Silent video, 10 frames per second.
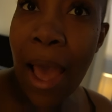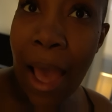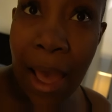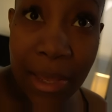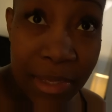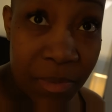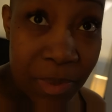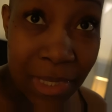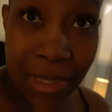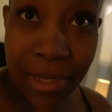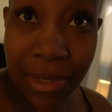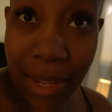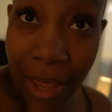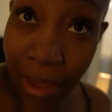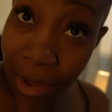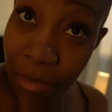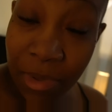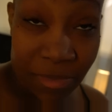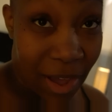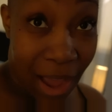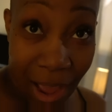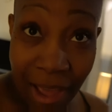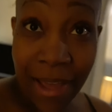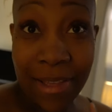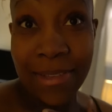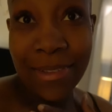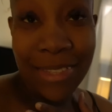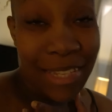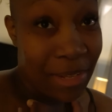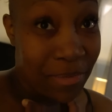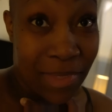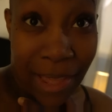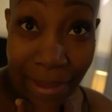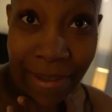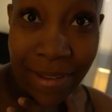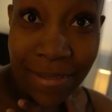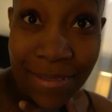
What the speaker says: I'd be damn if I skip that.